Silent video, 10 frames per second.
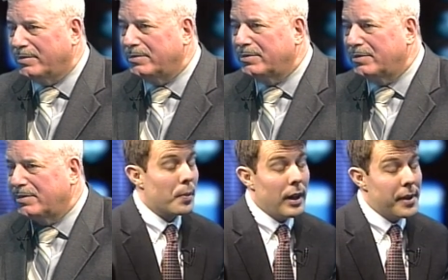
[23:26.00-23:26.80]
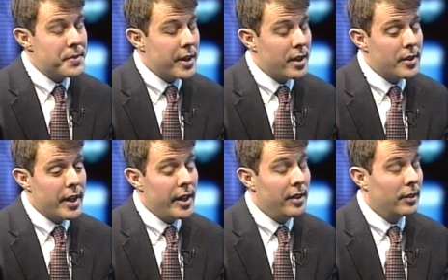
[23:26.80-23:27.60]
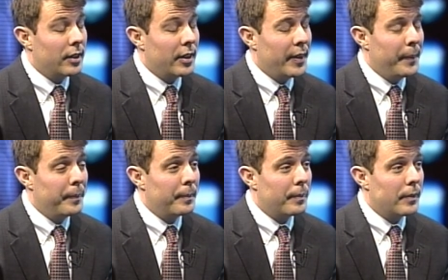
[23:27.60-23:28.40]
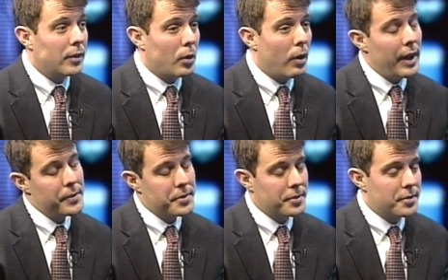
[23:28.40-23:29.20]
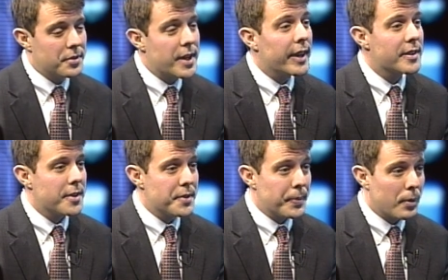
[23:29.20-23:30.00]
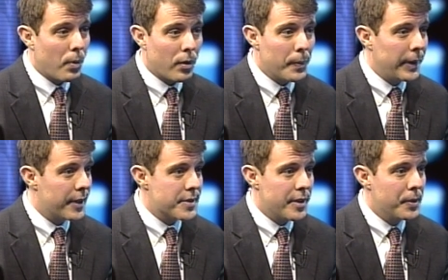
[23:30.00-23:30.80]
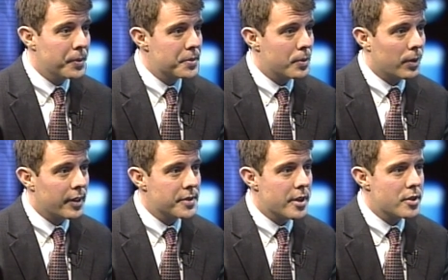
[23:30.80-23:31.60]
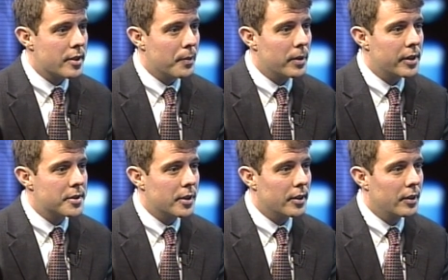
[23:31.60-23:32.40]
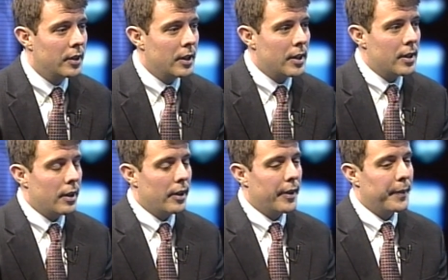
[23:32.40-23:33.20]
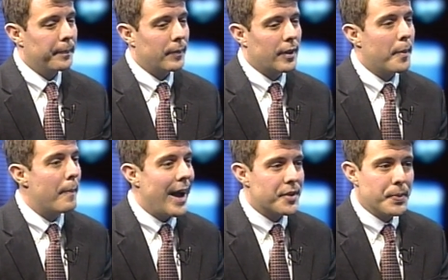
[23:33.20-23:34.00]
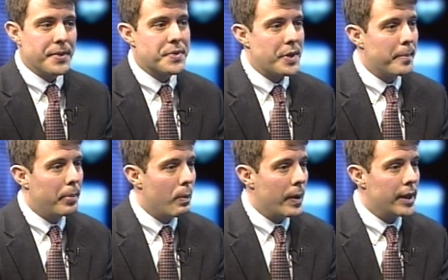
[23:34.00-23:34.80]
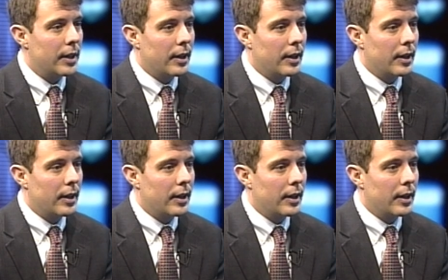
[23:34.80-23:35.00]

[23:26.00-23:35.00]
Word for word: Yeah, so while I was there, I was staying in touch with Coro because I knew it was an organization I wanted to come back to at some point.